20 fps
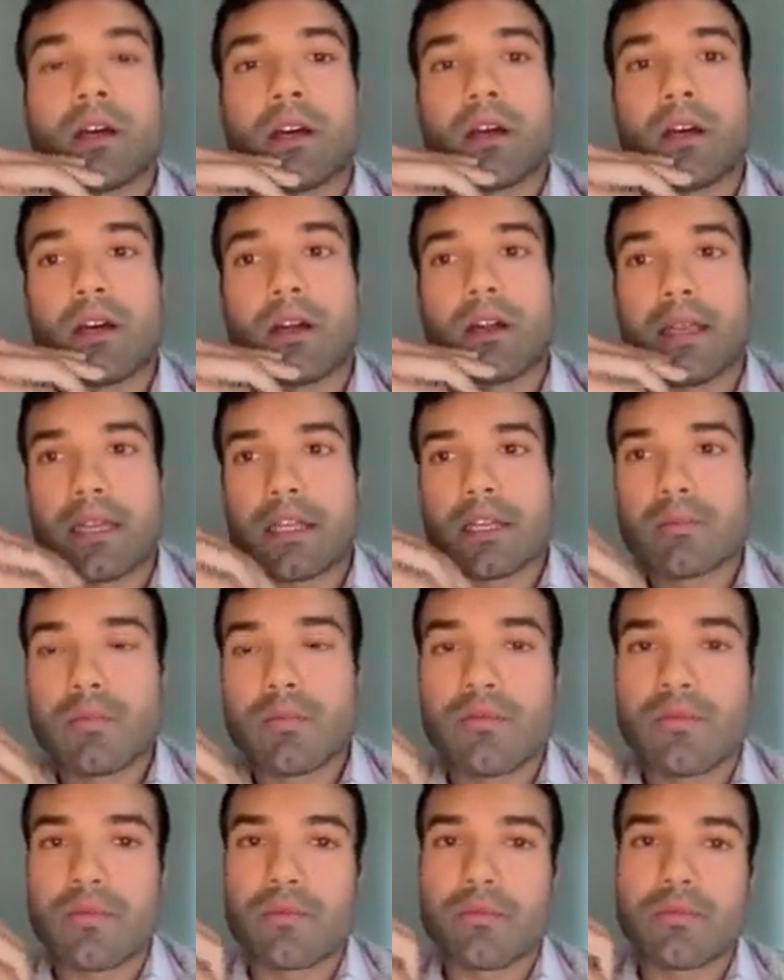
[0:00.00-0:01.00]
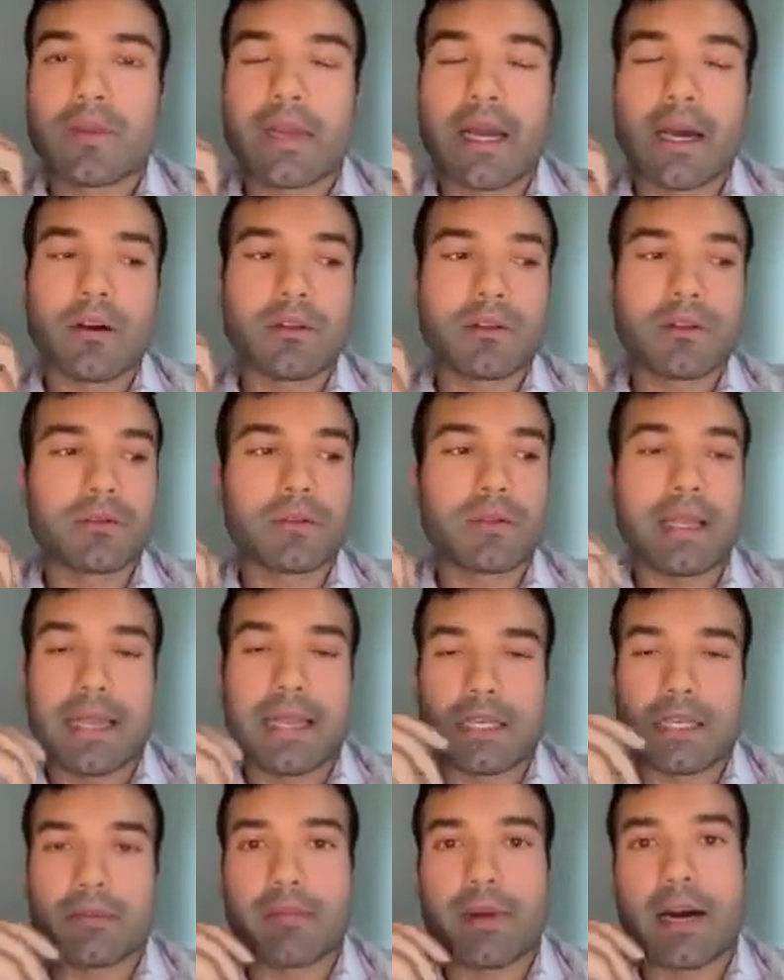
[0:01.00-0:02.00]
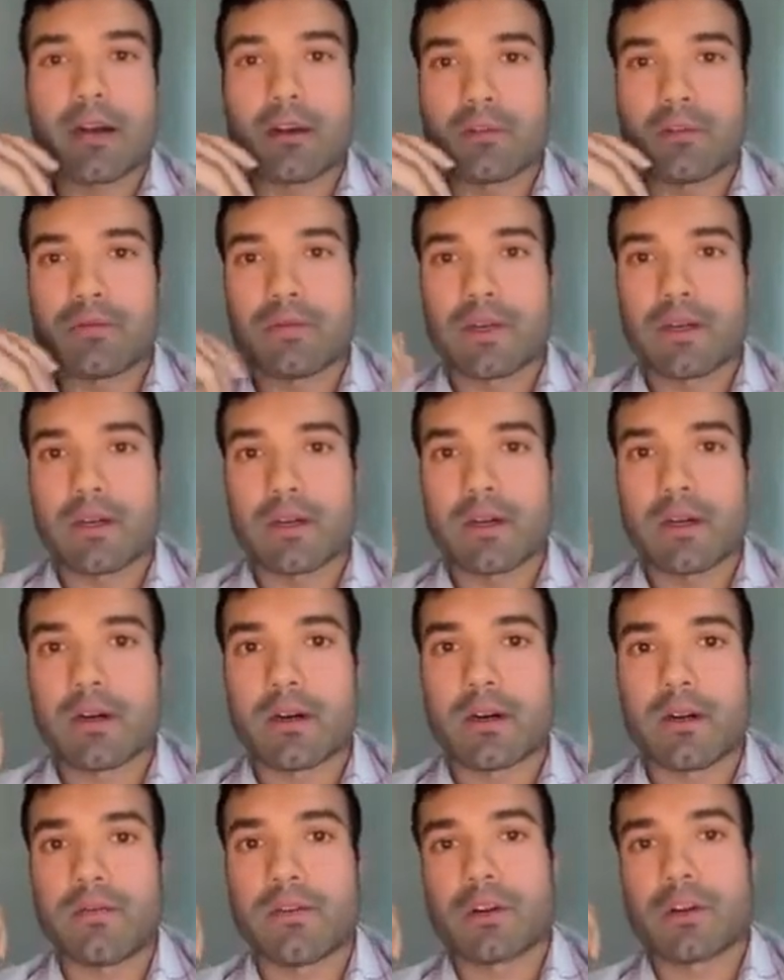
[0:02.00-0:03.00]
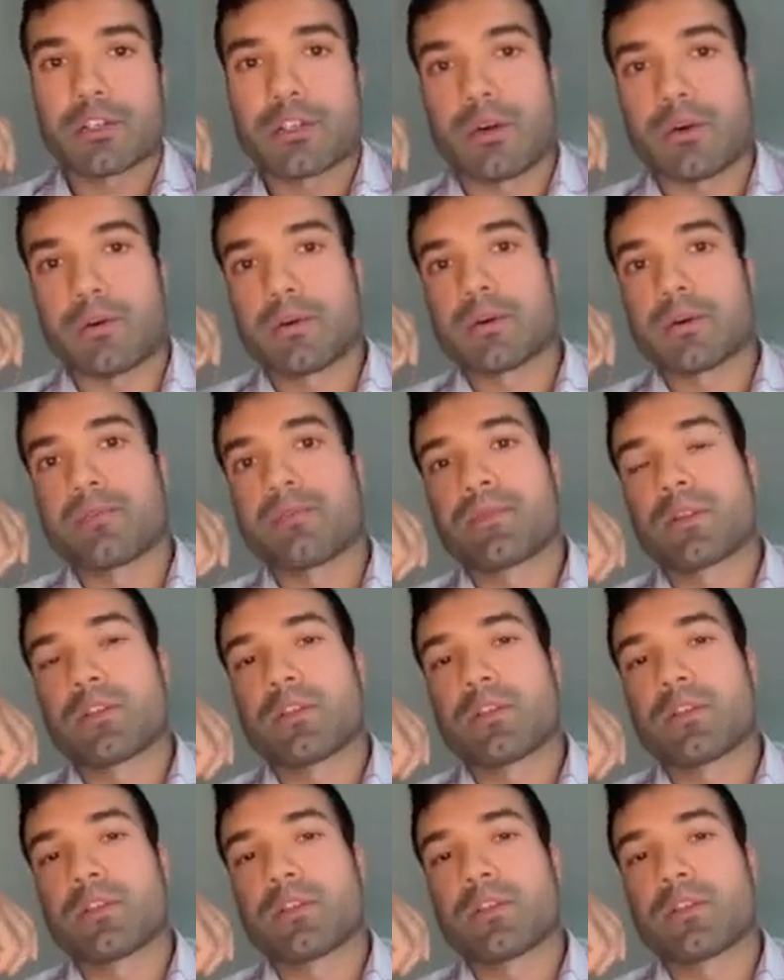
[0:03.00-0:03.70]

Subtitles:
Let's move now to the last part of our talk.